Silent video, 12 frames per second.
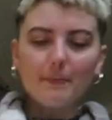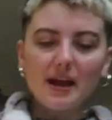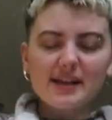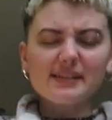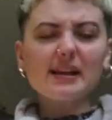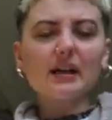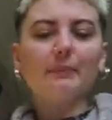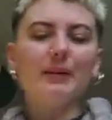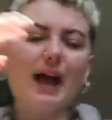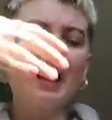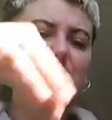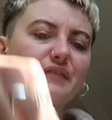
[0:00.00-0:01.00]
basic
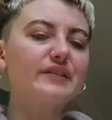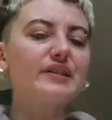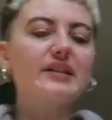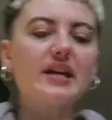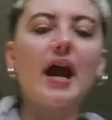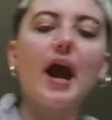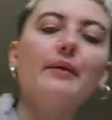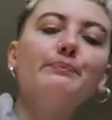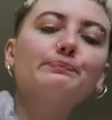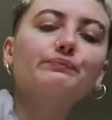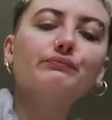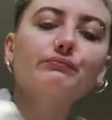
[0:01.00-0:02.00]
plan for today
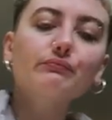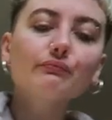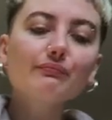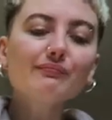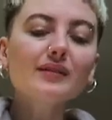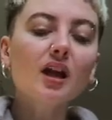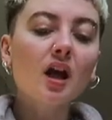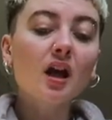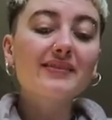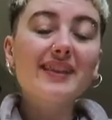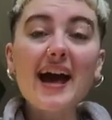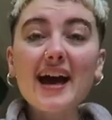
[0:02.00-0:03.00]

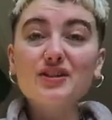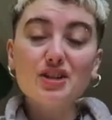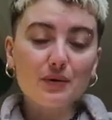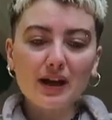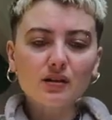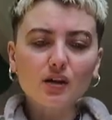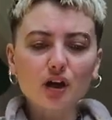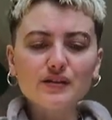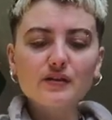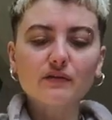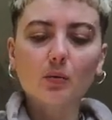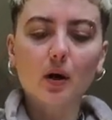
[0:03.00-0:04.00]
they're doing
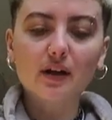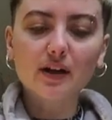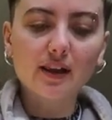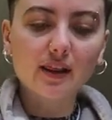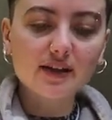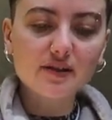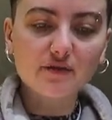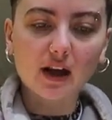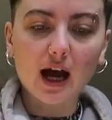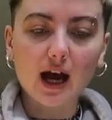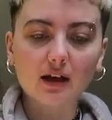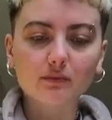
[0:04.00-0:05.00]
lots of work in this
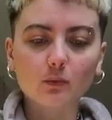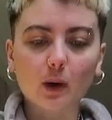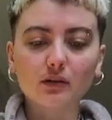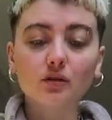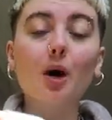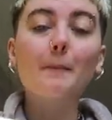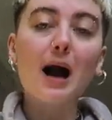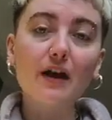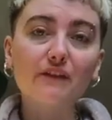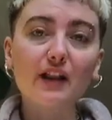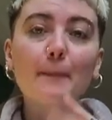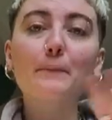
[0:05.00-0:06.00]
flat. Well, not my
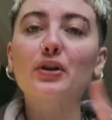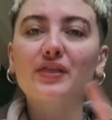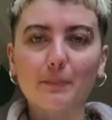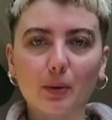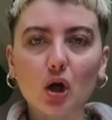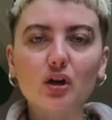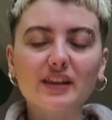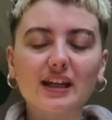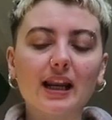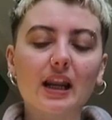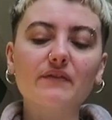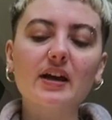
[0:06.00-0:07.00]
flat, but in the block that
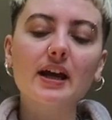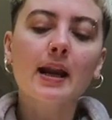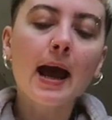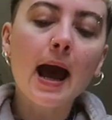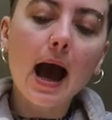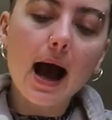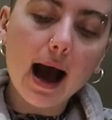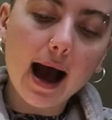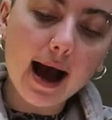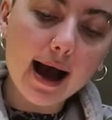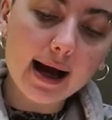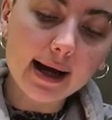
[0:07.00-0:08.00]
I live in.
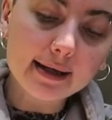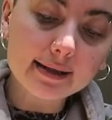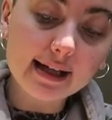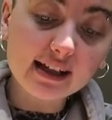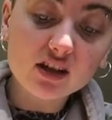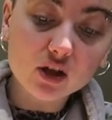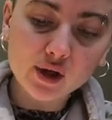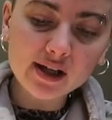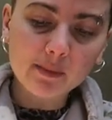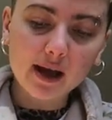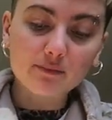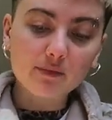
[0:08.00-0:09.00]
And it's
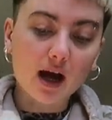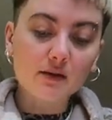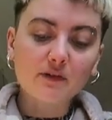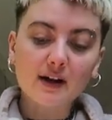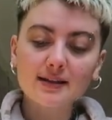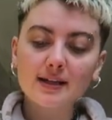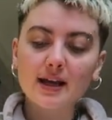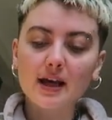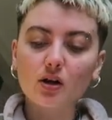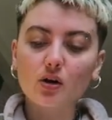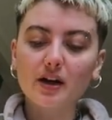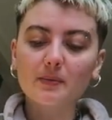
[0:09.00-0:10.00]
annoying me. I'm finding it
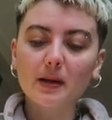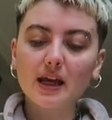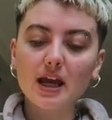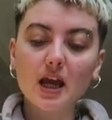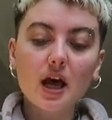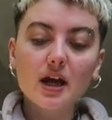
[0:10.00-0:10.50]
incredibly